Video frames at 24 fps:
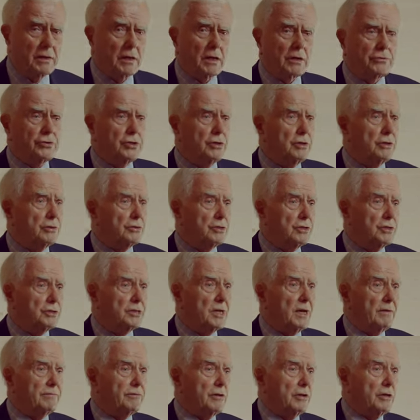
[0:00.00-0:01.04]
Churches
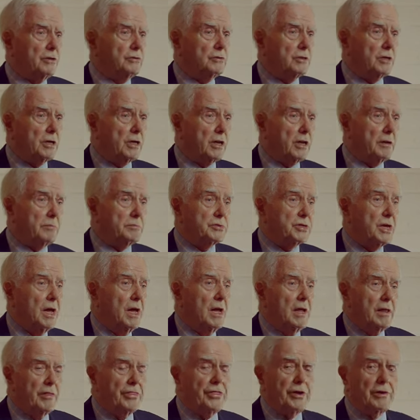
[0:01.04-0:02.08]
have lunch clubs.
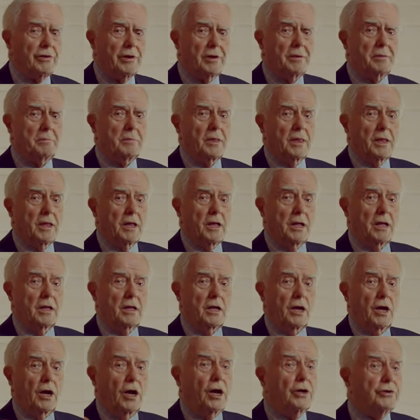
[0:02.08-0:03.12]
There are
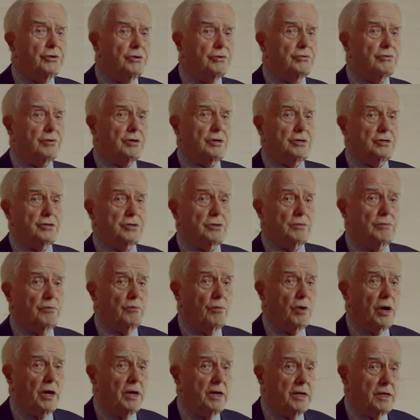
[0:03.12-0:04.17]
hundreds of
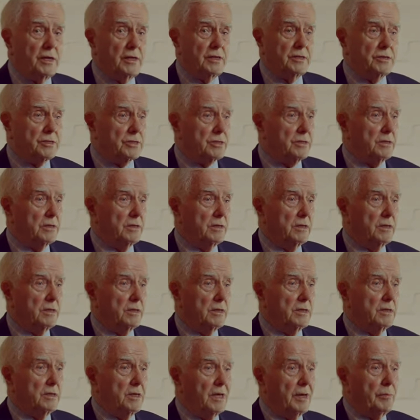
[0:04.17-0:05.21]
ways
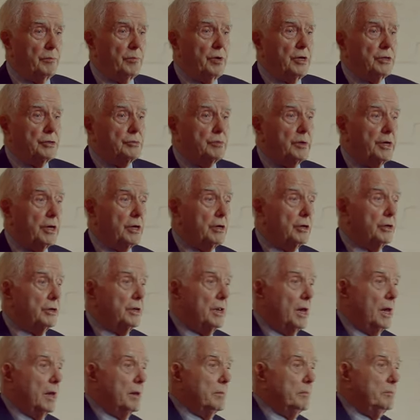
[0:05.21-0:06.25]
in which we
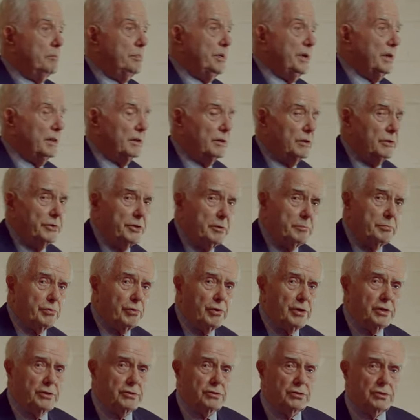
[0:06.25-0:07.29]
can build the
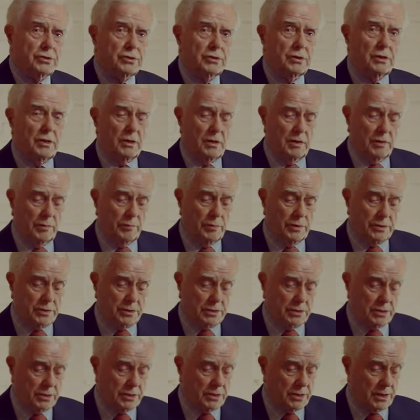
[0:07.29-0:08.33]
bridge with
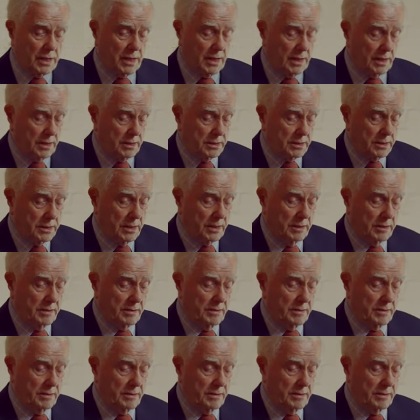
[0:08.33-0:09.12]
society,